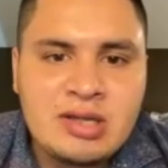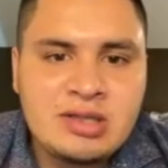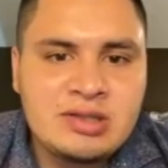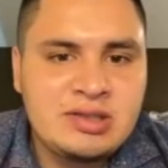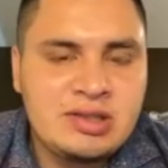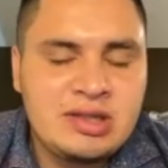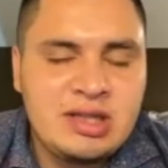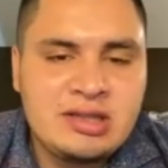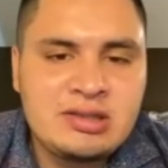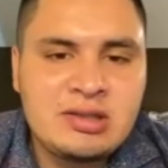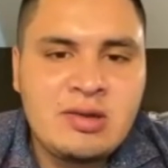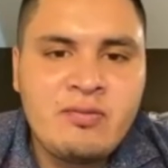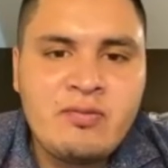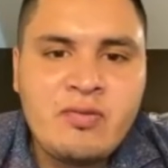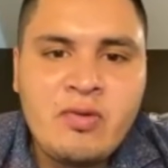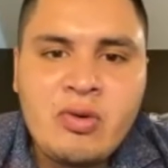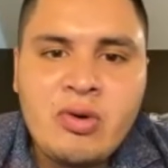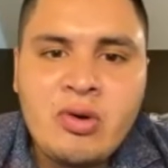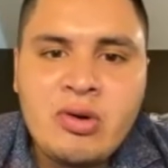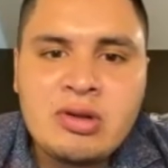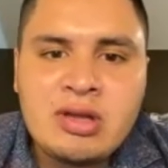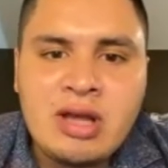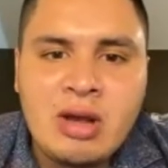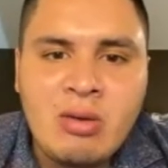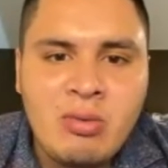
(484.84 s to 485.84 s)
things
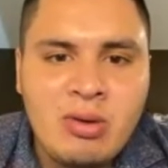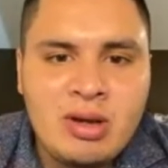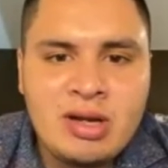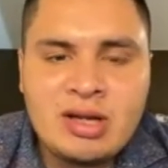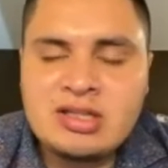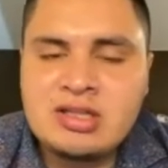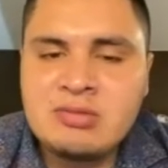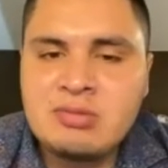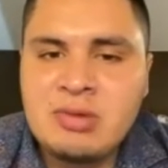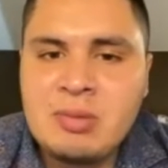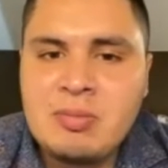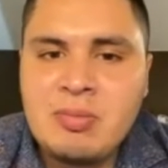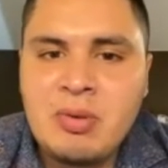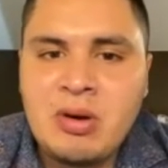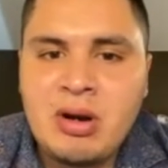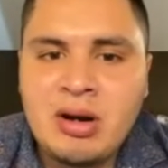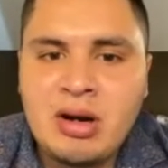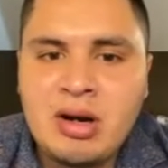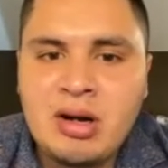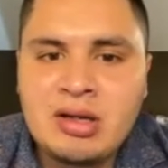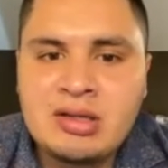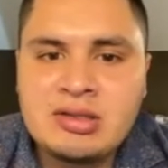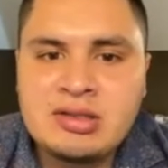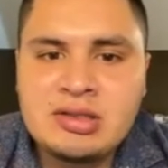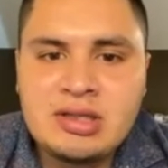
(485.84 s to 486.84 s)
unfold. I wanted to be
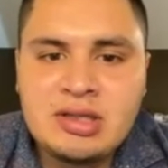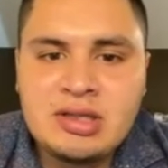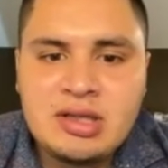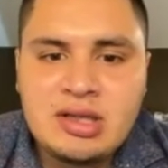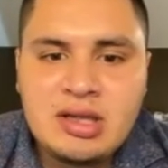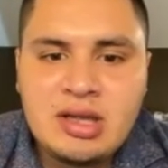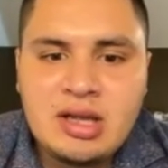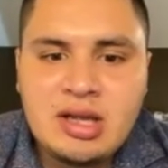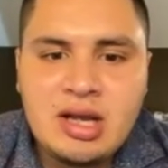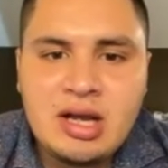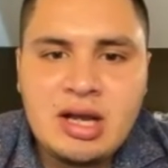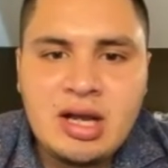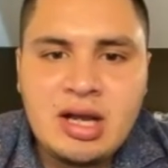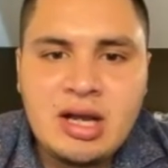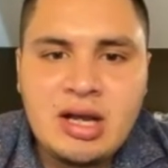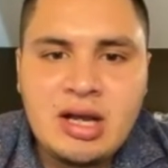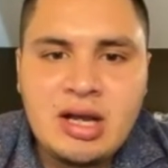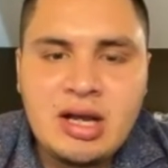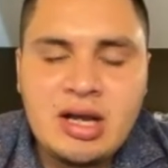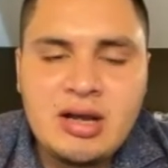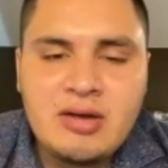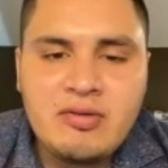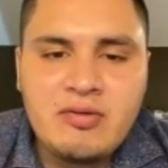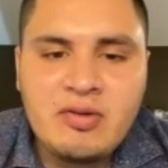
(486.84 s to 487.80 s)
part of